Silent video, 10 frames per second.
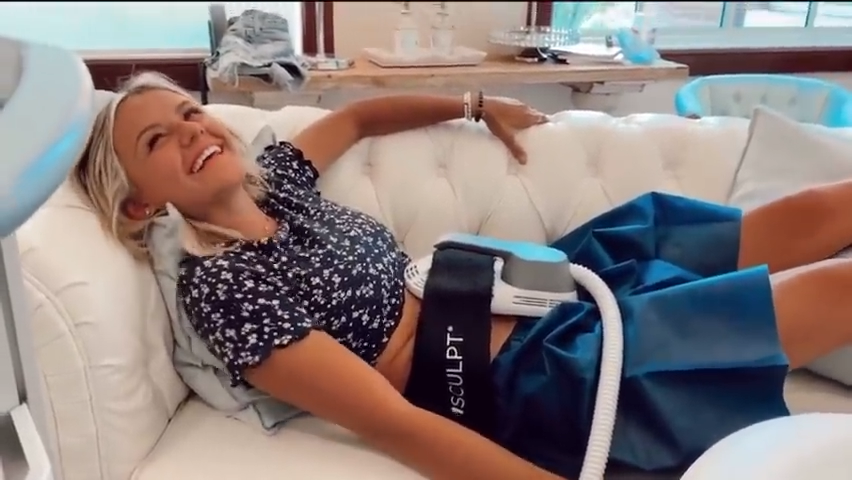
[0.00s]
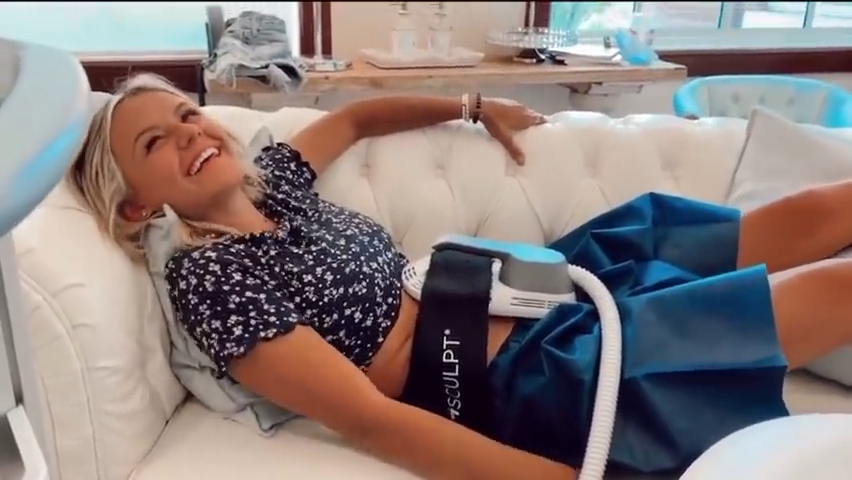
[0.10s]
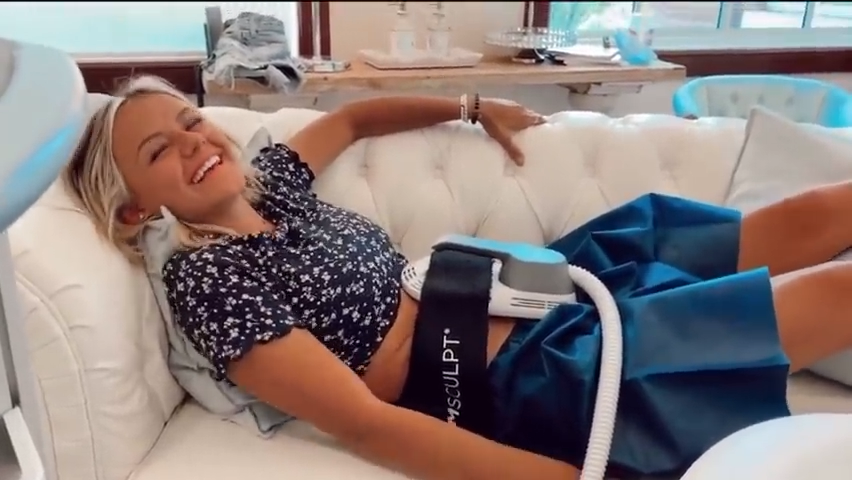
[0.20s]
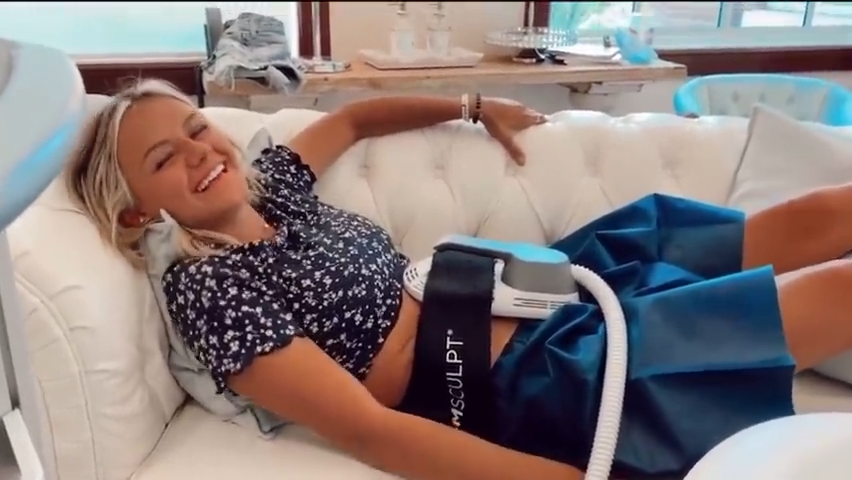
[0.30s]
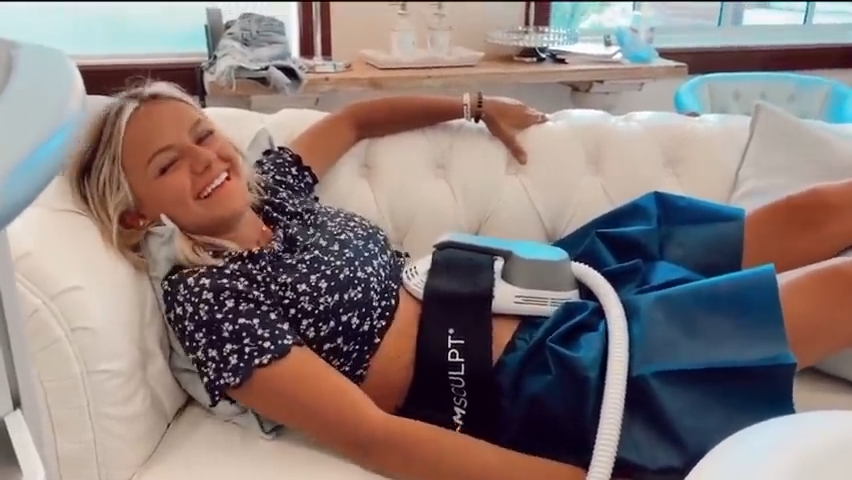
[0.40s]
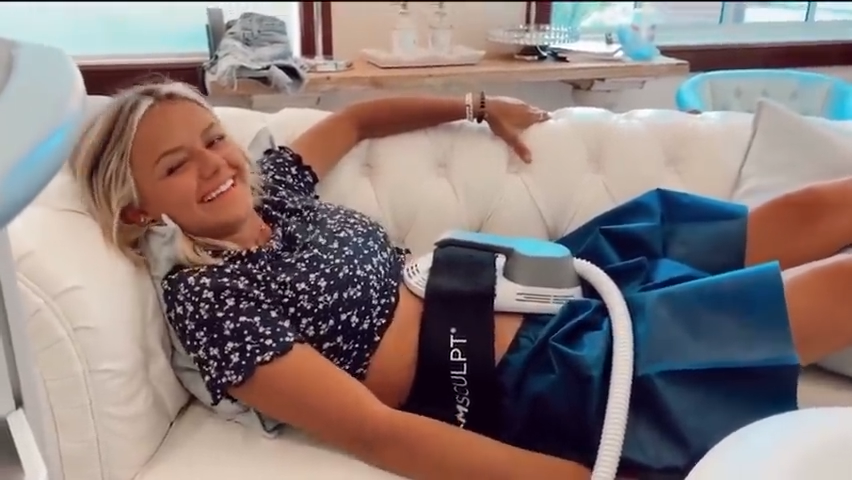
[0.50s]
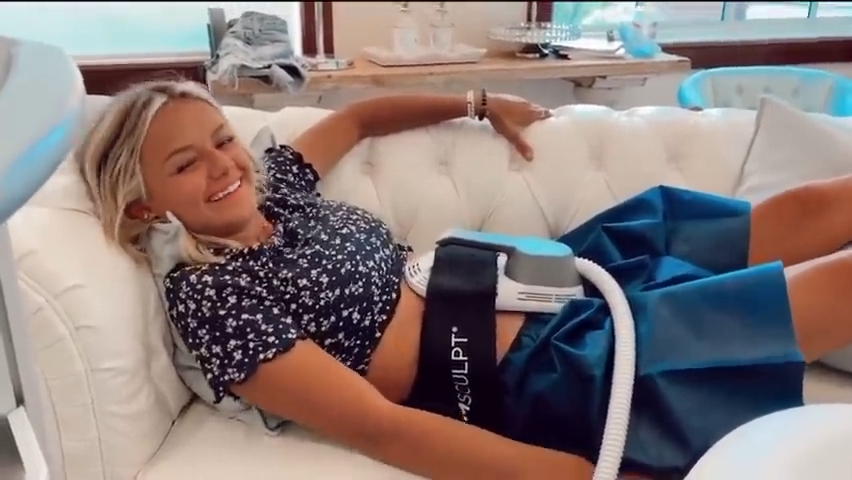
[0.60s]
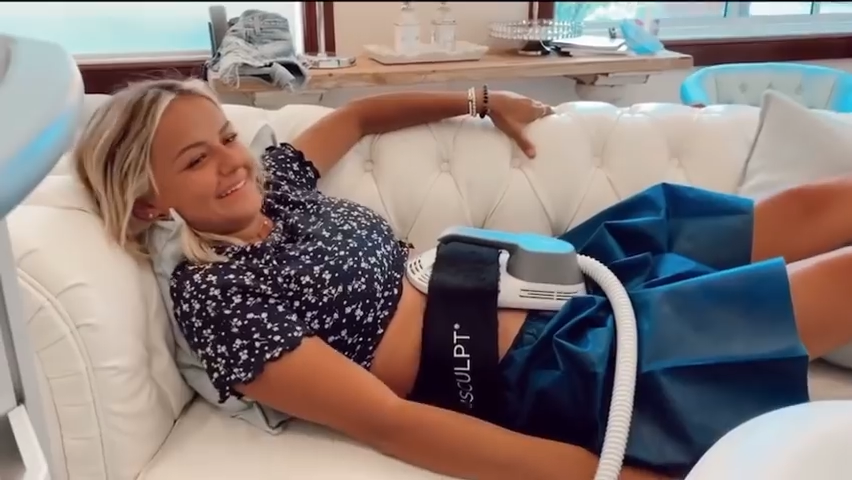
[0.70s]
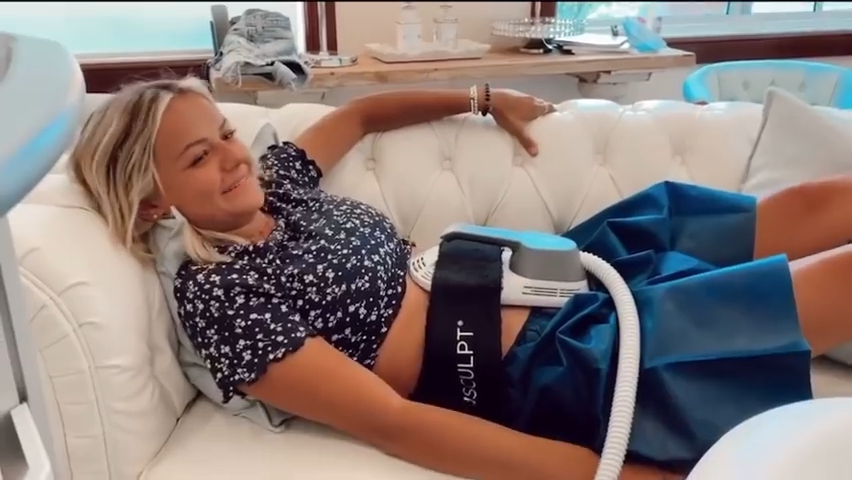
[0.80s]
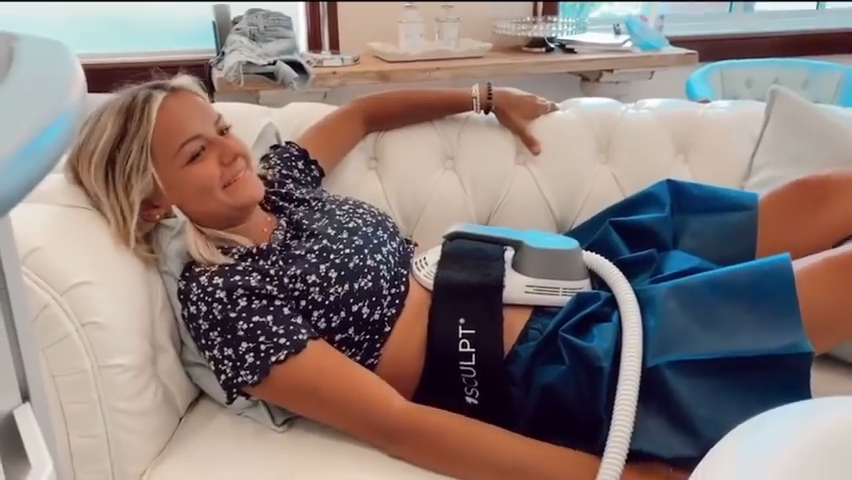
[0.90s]
It's bringing
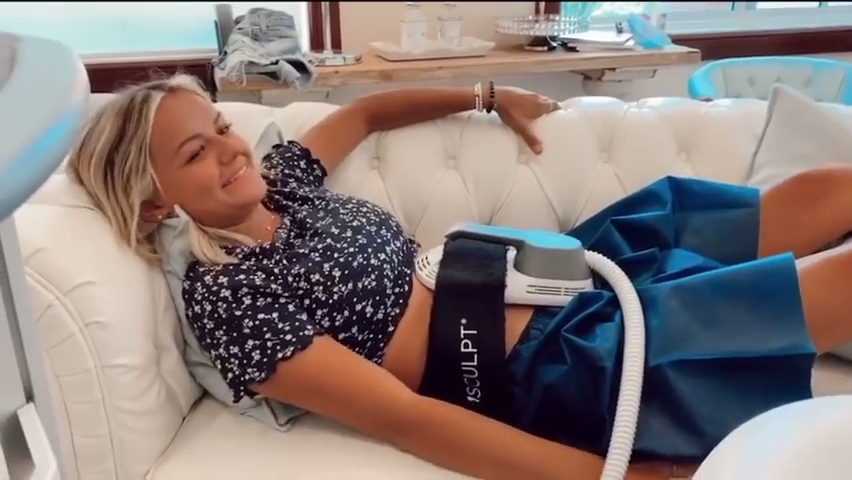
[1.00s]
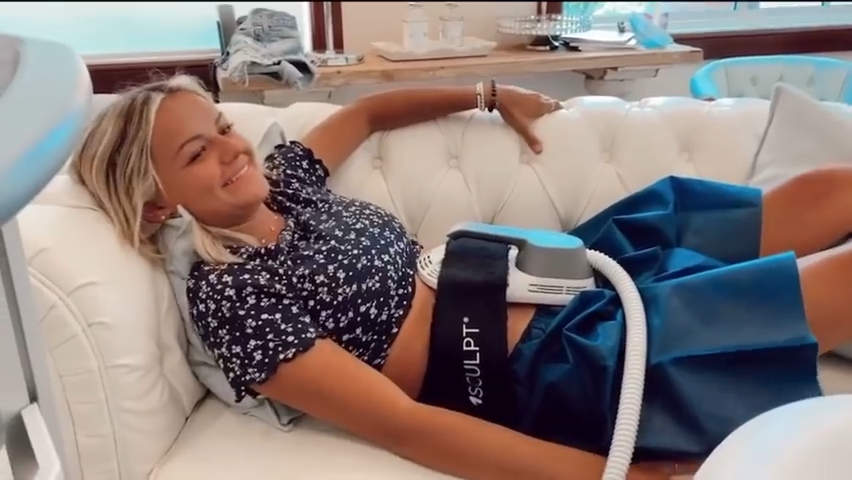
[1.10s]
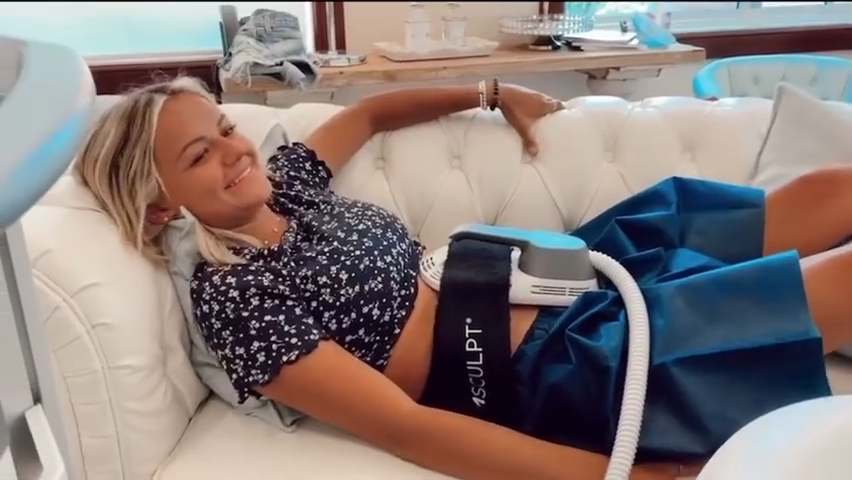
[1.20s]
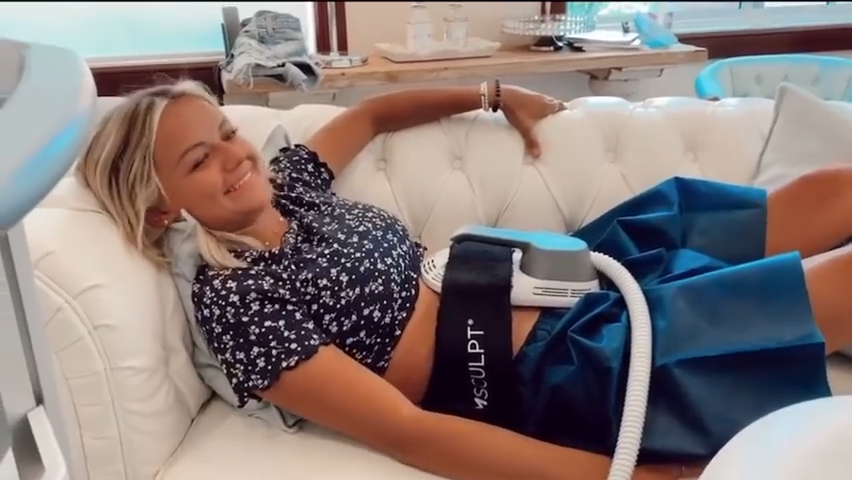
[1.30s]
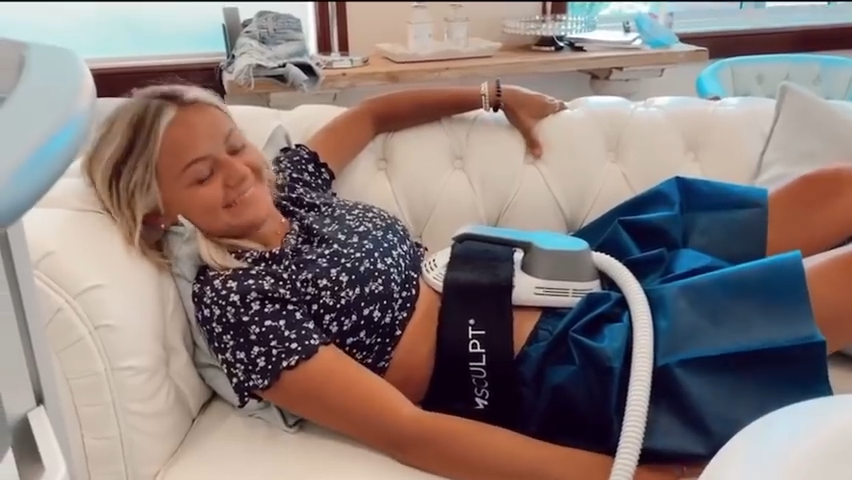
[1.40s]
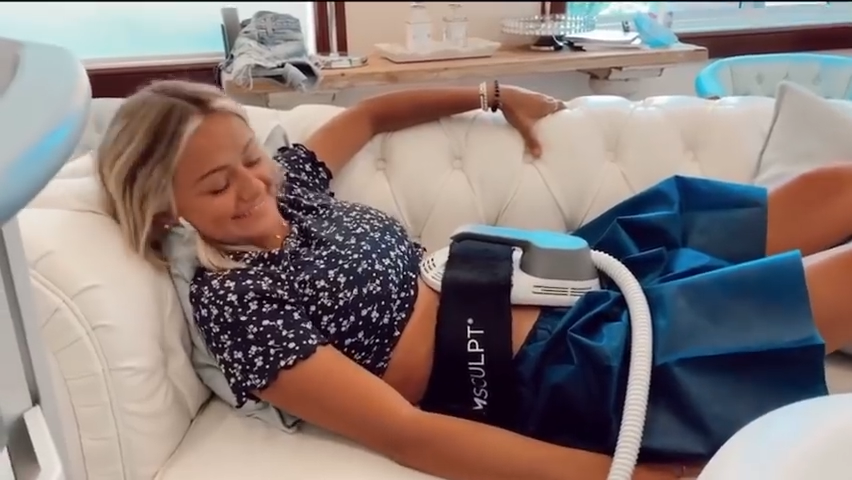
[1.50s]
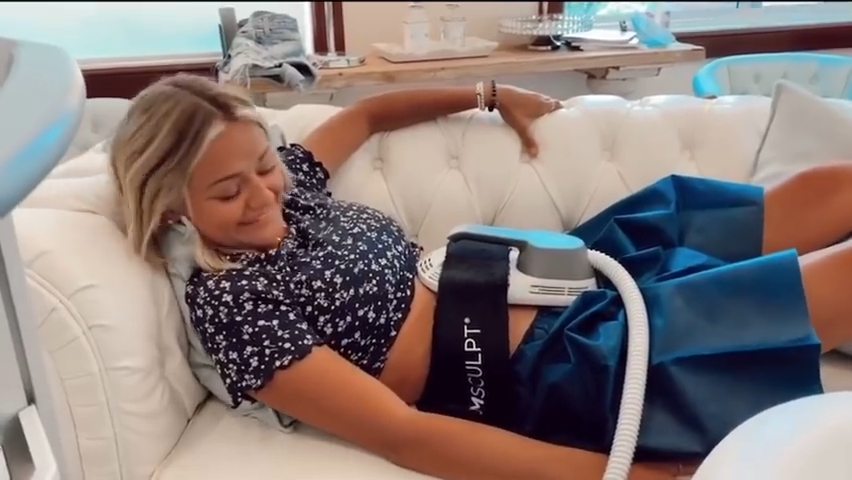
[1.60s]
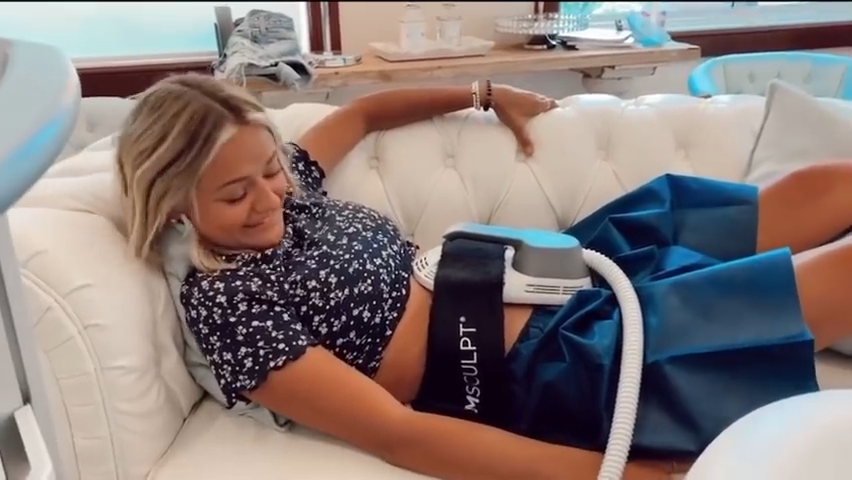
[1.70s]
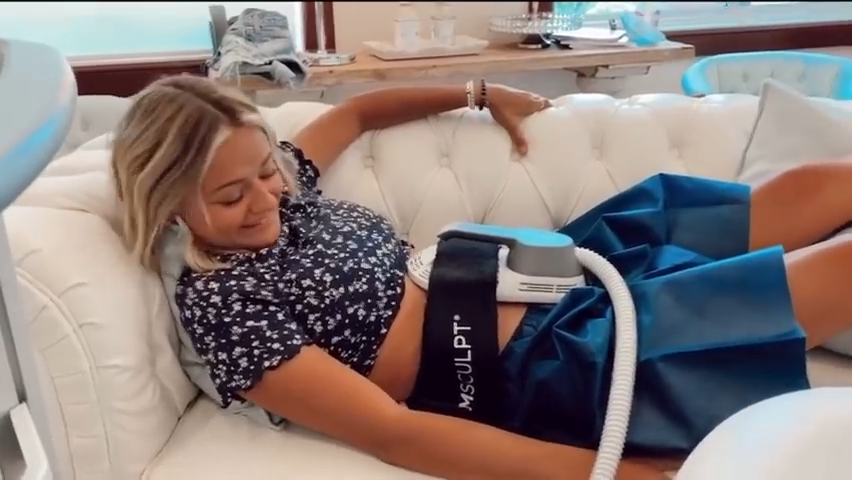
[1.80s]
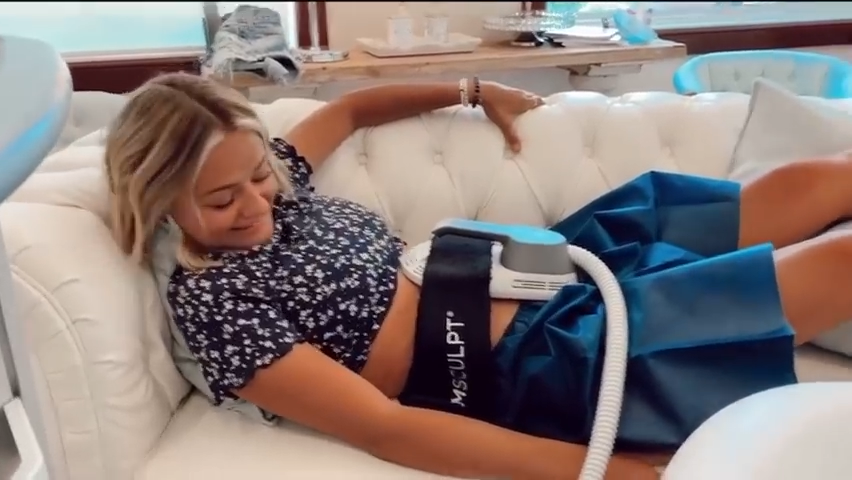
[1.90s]
on those abs,
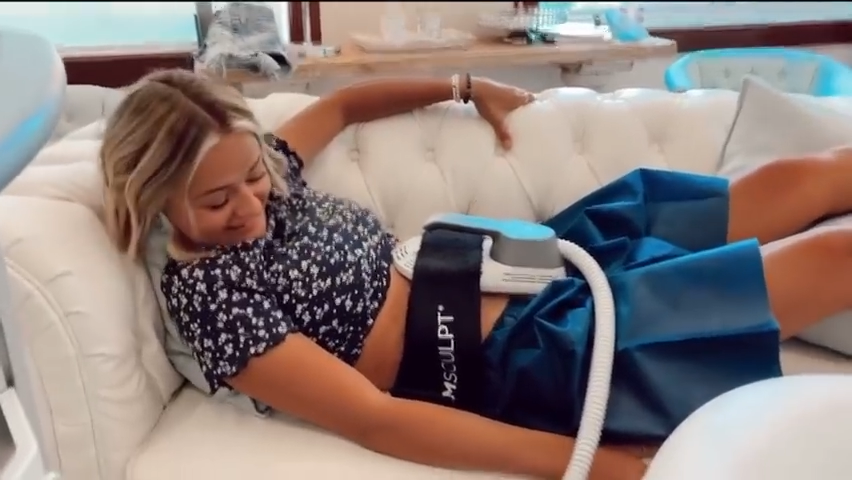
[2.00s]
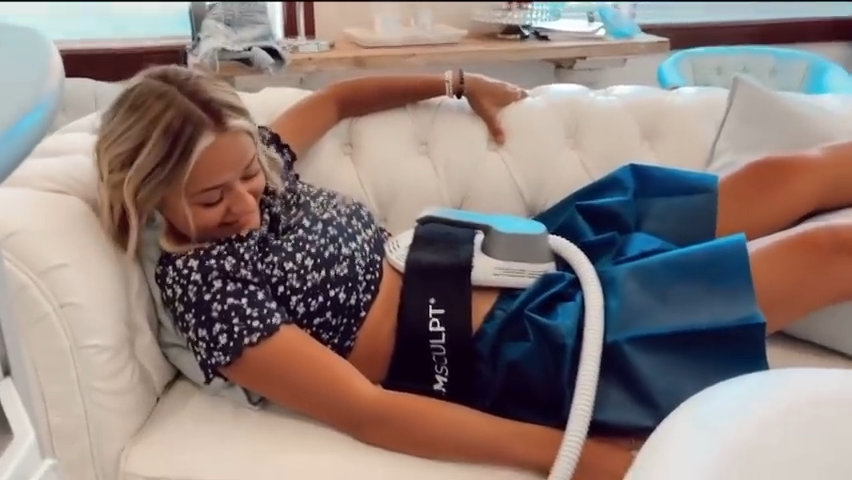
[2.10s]
Kes.